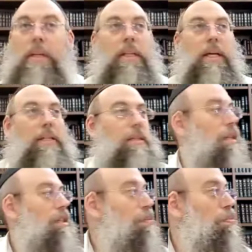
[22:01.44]
that
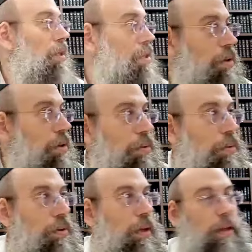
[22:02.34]
that supports
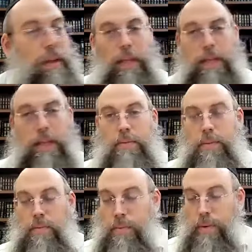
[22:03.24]
you that there,
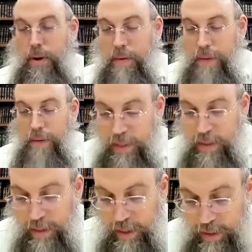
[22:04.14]
we don't have an answer
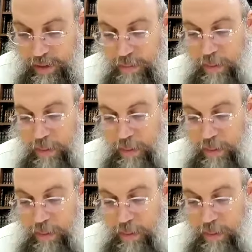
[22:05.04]
to this.